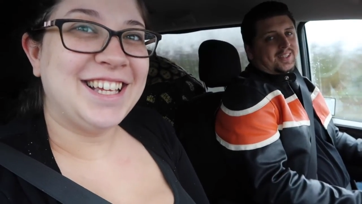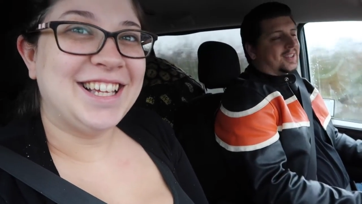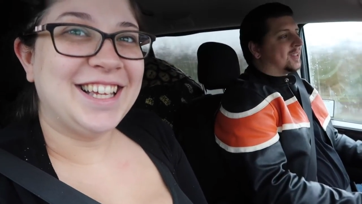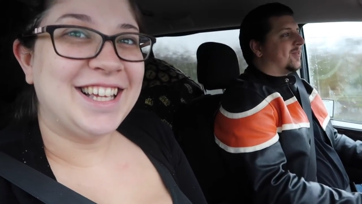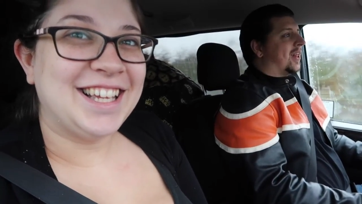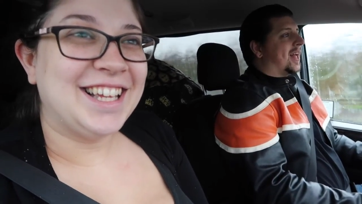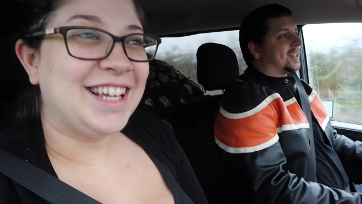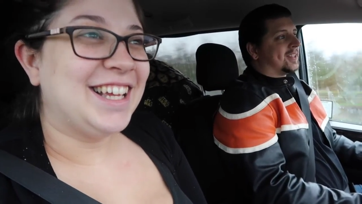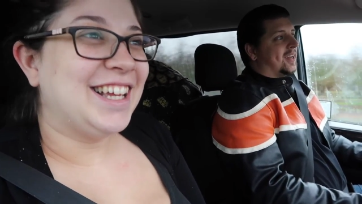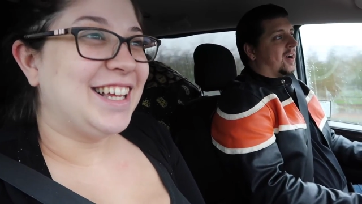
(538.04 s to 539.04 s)
Speaker 1: this is my last
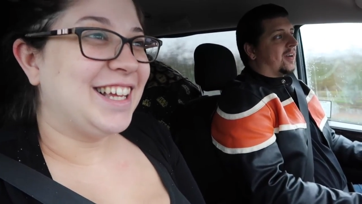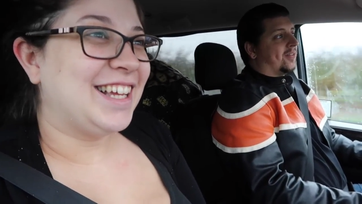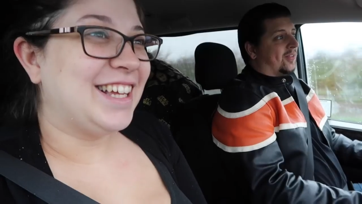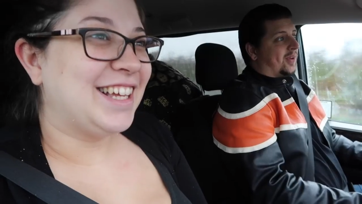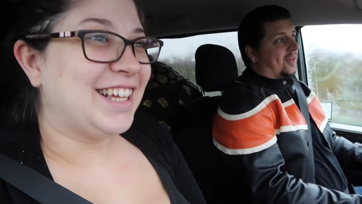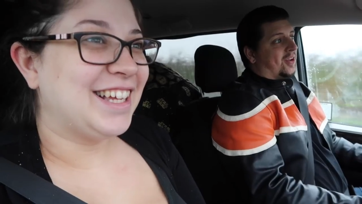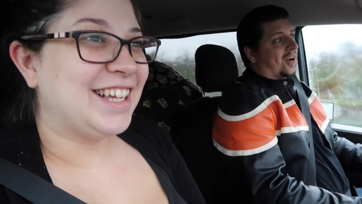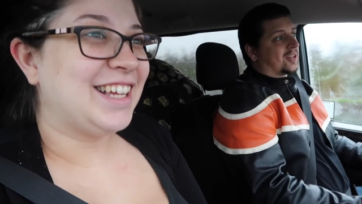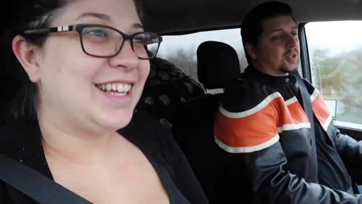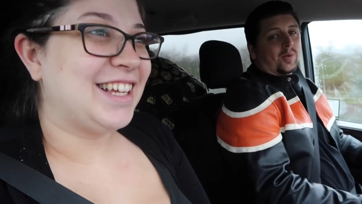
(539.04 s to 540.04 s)
day off. We have a
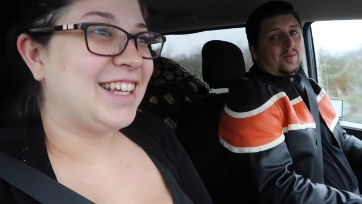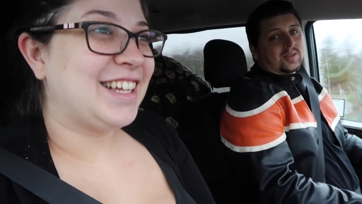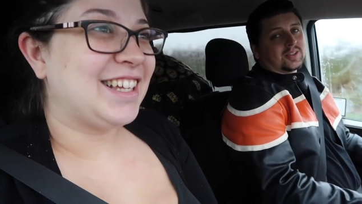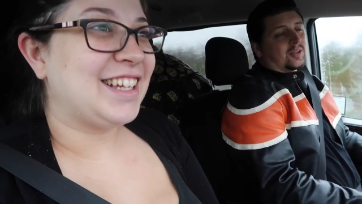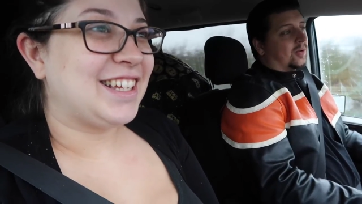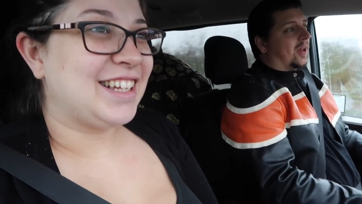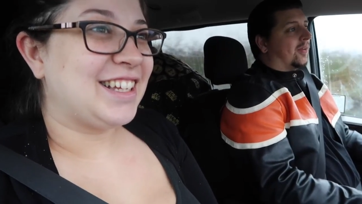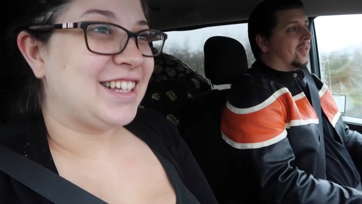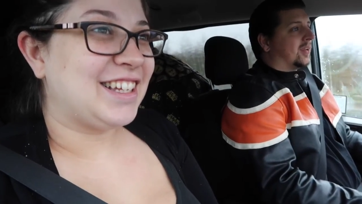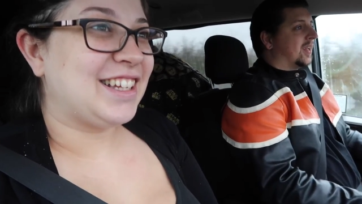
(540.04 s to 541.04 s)
doctor's appointment, so we're not
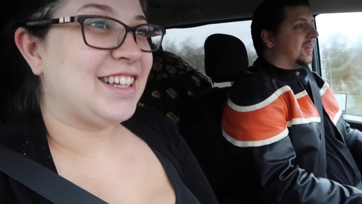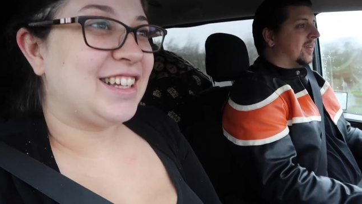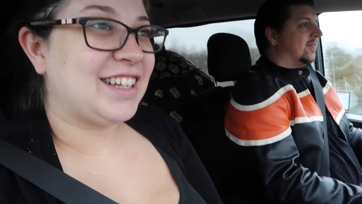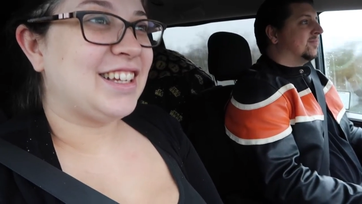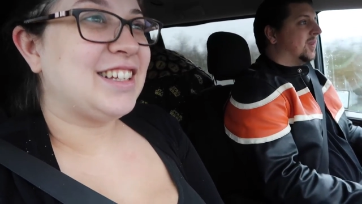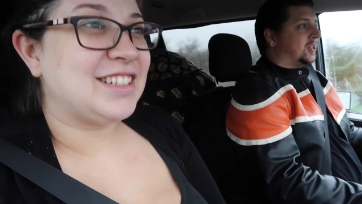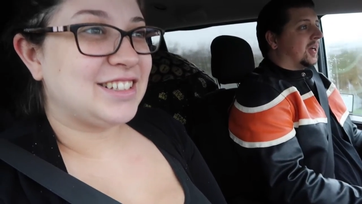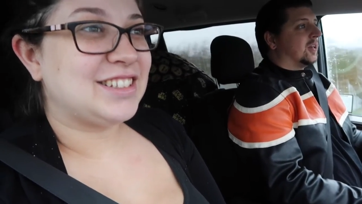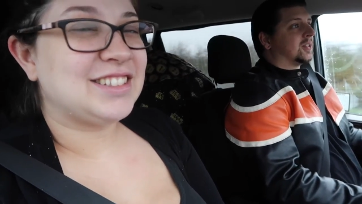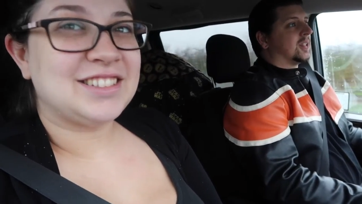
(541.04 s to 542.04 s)
really getting much
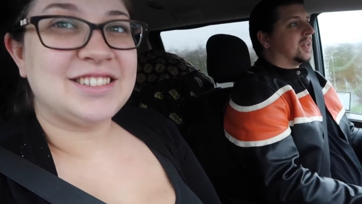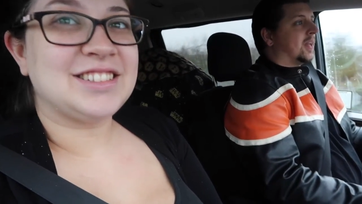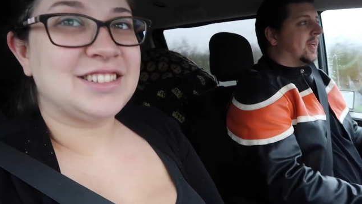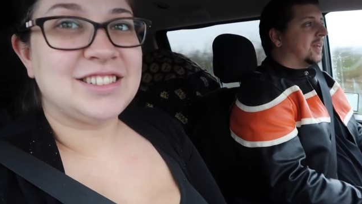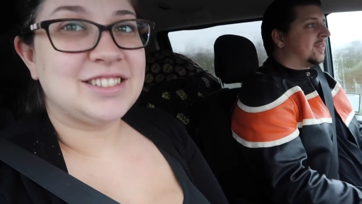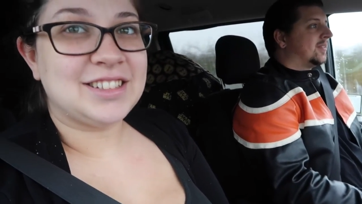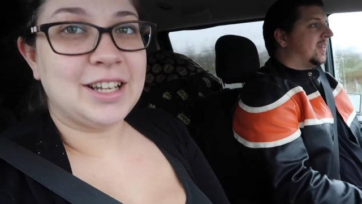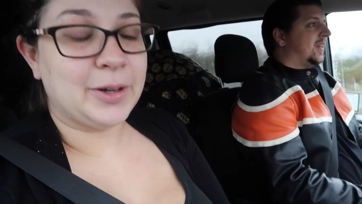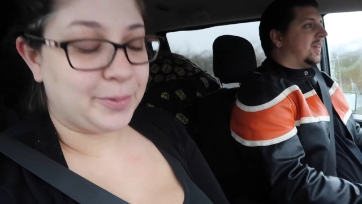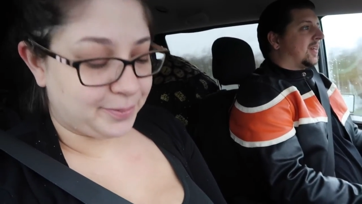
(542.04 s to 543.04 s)
else done today.
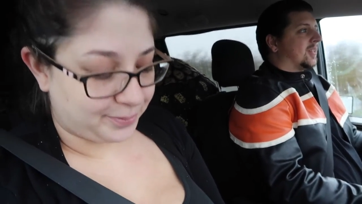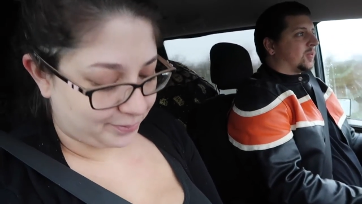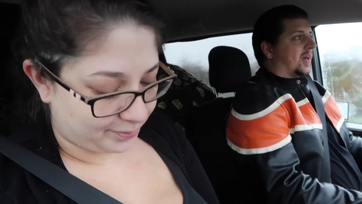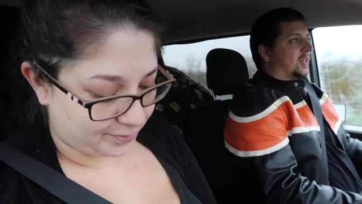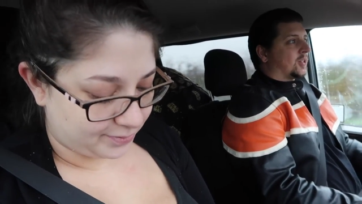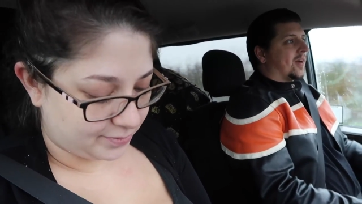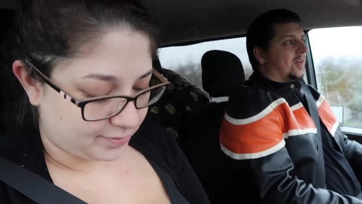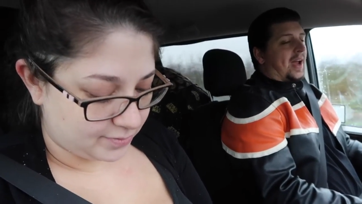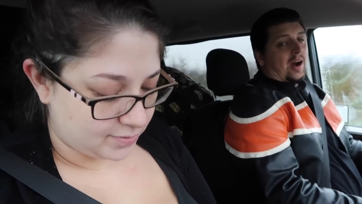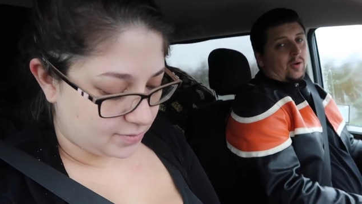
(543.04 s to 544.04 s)
No. Because we got to drive
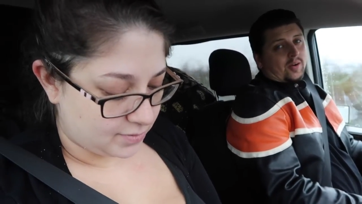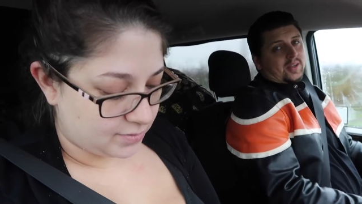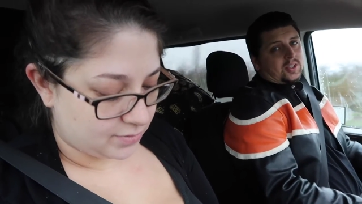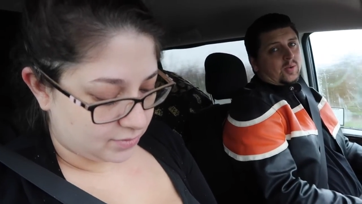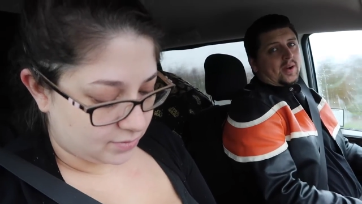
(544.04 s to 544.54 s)
an hour each